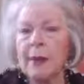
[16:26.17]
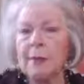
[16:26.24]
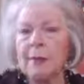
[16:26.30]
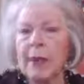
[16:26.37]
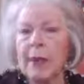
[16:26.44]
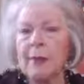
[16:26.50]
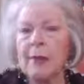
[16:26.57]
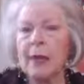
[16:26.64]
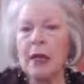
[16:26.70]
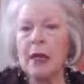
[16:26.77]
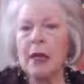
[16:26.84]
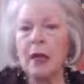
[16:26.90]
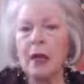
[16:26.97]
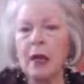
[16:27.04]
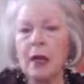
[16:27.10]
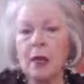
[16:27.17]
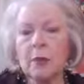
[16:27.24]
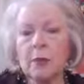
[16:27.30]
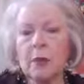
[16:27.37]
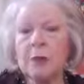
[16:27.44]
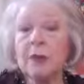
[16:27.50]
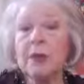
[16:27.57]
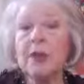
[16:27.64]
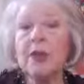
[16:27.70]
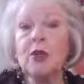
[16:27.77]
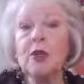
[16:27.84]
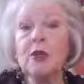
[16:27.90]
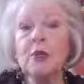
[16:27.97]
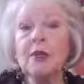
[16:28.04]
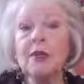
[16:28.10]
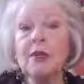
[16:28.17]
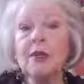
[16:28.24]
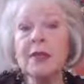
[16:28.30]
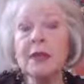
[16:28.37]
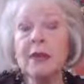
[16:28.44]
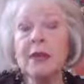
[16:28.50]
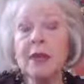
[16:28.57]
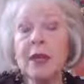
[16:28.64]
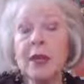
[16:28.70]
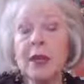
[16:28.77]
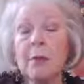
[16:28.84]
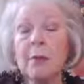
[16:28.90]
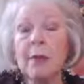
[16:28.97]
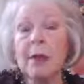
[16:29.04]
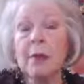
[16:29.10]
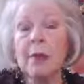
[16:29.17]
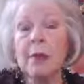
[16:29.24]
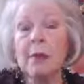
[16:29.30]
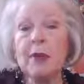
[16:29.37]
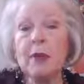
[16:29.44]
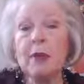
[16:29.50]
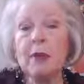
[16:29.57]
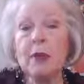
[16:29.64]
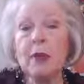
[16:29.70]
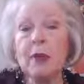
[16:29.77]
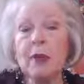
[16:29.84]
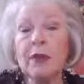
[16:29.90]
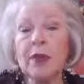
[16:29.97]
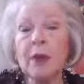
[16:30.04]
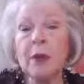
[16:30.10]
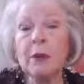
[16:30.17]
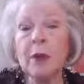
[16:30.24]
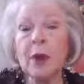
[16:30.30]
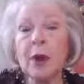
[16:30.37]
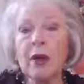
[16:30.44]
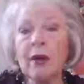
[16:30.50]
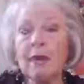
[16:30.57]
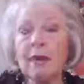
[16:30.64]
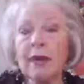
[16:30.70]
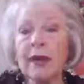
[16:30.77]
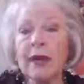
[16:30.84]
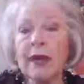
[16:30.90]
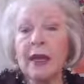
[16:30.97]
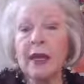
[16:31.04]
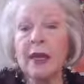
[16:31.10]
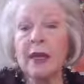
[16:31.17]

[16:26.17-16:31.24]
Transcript: maybe people in your business, maybe people that are part of a